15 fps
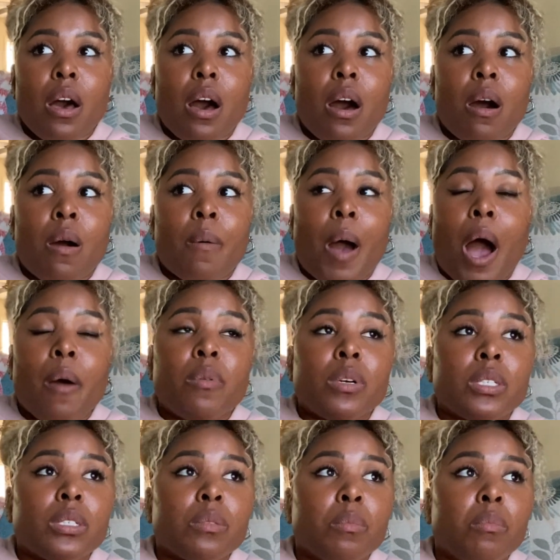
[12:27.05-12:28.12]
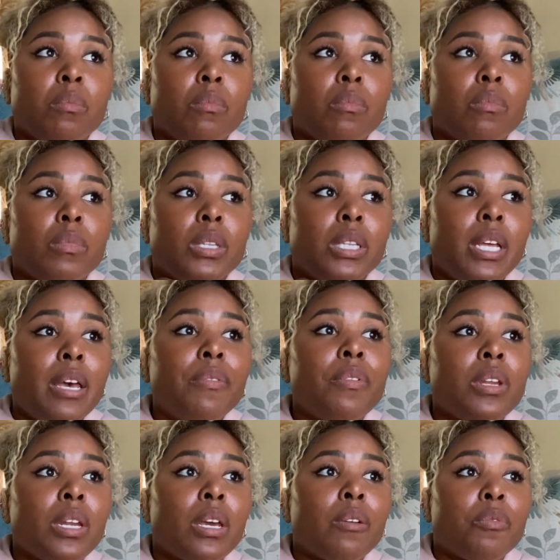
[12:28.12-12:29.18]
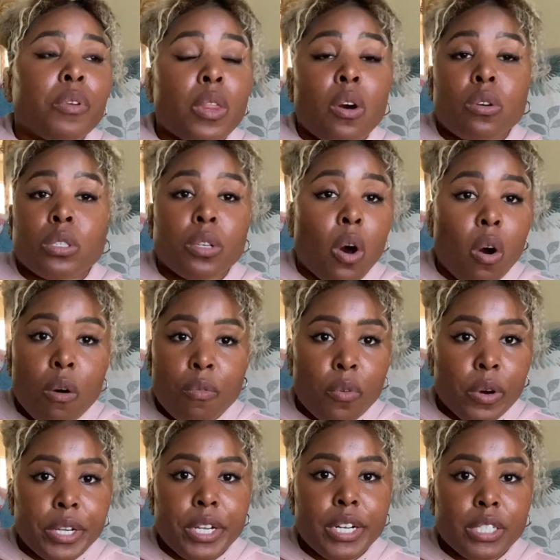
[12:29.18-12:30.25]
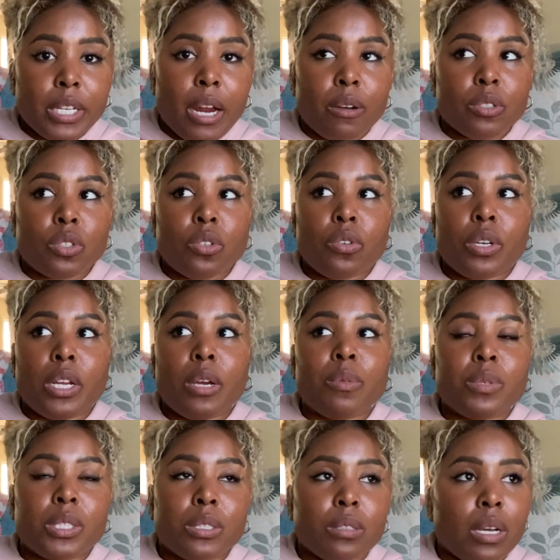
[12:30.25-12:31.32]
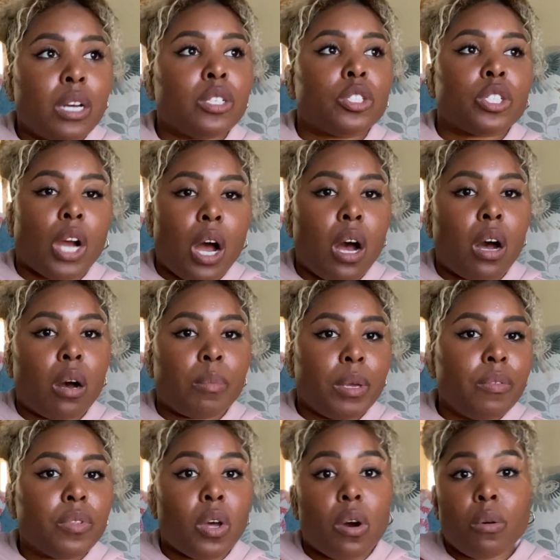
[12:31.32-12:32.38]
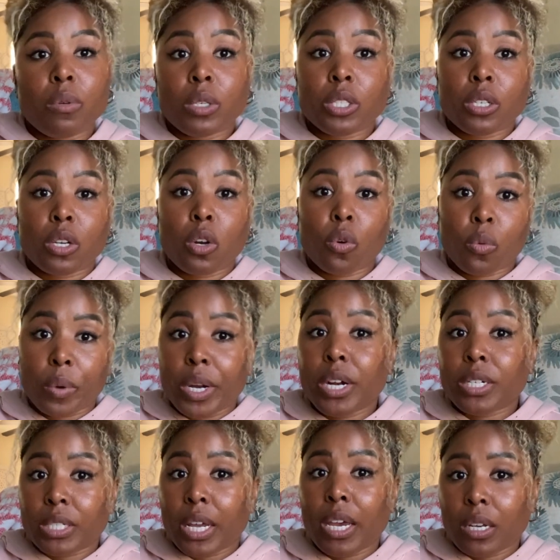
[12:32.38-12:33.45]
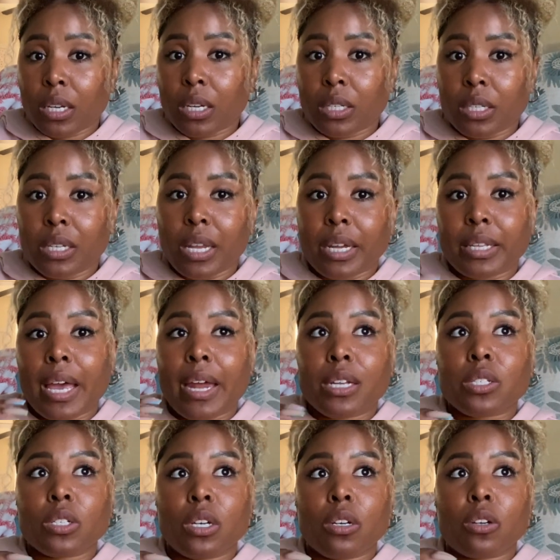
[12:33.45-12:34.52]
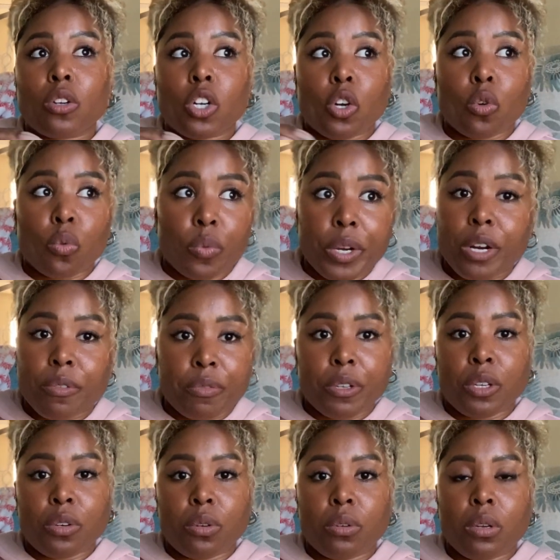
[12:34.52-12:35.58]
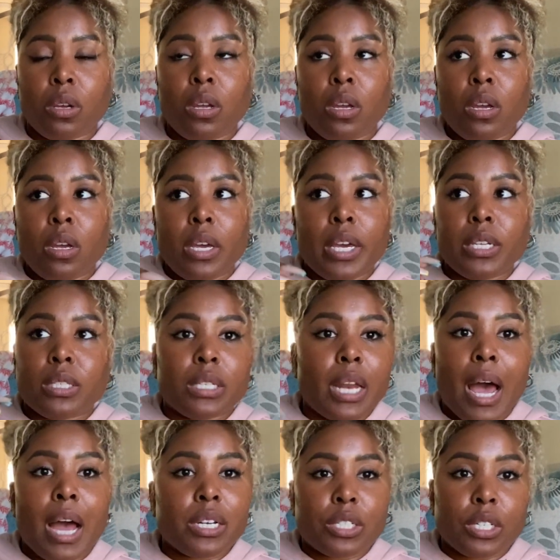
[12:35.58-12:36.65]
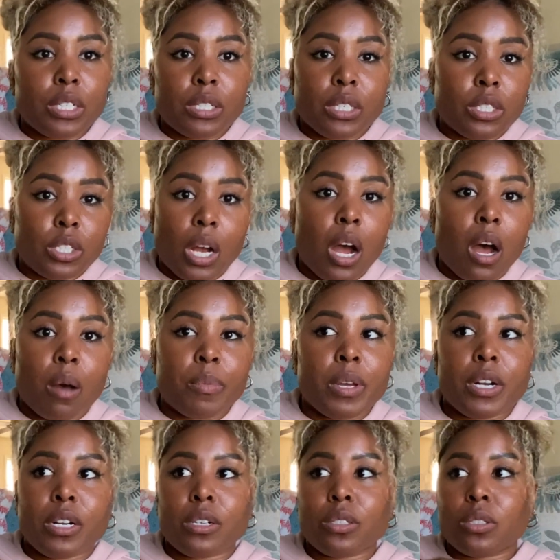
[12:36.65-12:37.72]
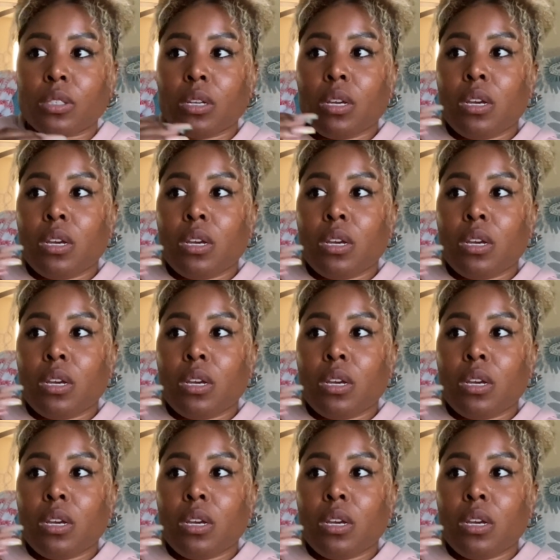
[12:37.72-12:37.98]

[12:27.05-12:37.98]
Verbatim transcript: Um, I was living it for those whole four years I was doing it, it was a job, even though it was a career technically, like that is a career field. It's not just a job. There's,